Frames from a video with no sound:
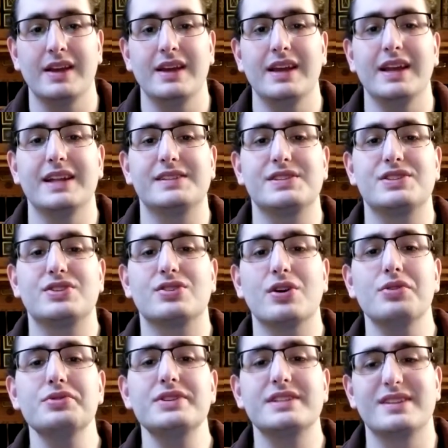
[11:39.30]
It's
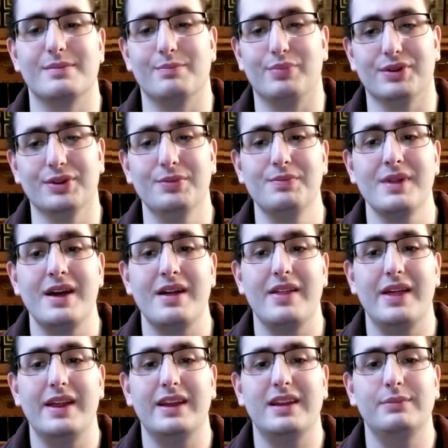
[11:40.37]
so simple
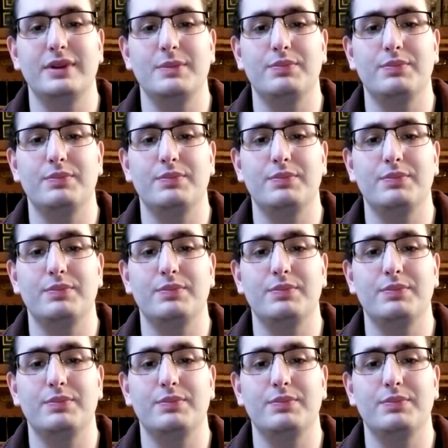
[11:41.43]
that it can be